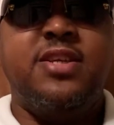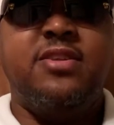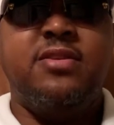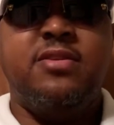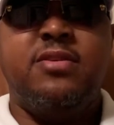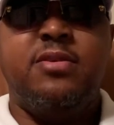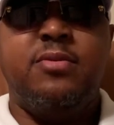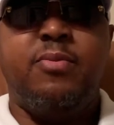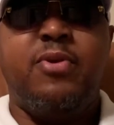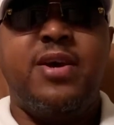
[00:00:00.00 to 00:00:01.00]

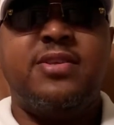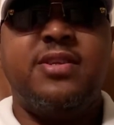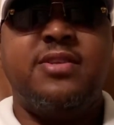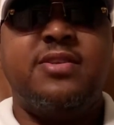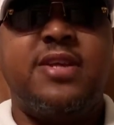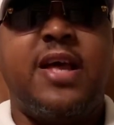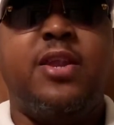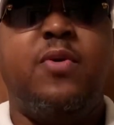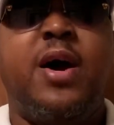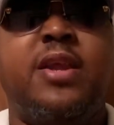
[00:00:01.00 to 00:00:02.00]
the processes. I
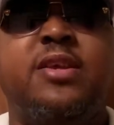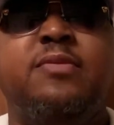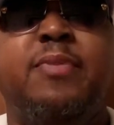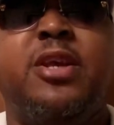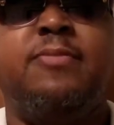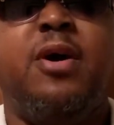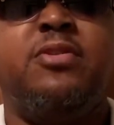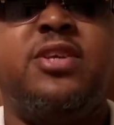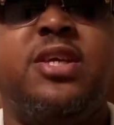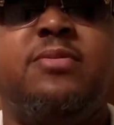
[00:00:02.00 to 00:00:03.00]
know how these baseball
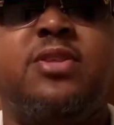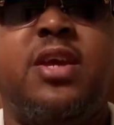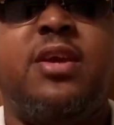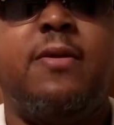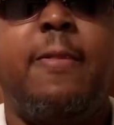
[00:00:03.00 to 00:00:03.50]
teams think.